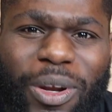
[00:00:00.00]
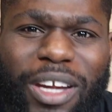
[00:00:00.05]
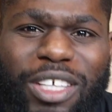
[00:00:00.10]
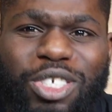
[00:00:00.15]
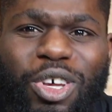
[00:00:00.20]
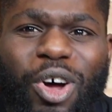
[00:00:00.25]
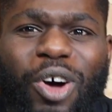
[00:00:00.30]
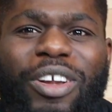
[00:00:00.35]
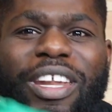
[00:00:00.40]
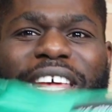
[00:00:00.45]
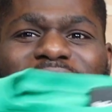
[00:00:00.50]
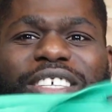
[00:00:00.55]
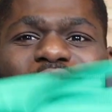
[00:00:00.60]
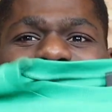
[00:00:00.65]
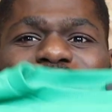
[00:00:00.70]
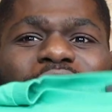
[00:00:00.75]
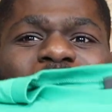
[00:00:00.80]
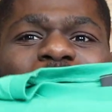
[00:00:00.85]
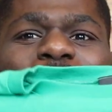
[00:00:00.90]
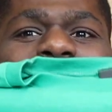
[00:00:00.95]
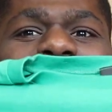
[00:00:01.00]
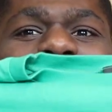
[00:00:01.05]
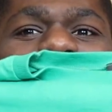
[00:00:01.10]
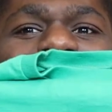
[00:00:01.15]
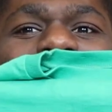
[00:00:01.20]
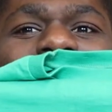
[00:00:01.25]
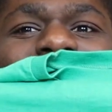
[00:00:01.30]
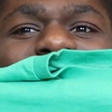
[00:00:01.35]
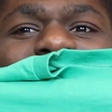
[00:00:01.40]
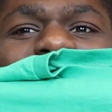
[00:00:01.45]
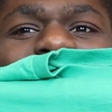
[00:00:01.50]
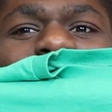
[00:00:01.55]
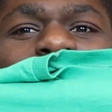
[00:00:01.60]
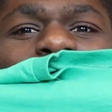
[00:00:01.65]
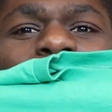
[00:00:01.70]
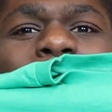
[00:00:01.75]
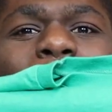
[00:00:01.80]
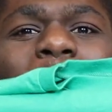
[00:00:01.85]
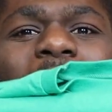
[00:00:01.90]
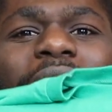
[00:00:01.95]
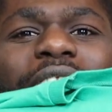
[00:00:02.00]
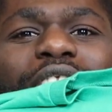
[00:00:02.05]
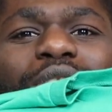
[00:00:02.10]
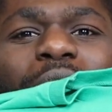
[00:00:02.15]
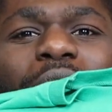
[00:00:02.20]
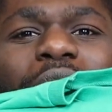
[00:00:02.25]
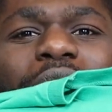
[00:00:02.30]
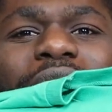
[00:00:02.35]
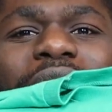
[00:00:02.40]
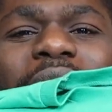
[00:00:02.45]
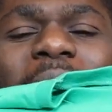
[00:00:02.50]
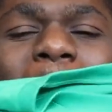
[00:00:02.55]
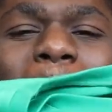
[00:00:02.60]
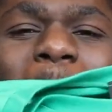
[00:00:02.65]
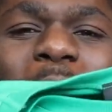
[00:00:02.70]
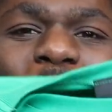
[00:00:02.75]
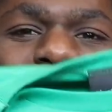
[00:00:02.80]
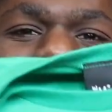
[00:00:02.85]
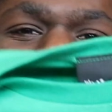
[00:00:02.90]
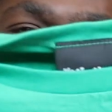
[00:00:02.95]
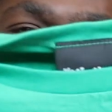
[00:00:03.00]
when I saw this, I got a little bit triggered because I thought it was Papa Lazarus, but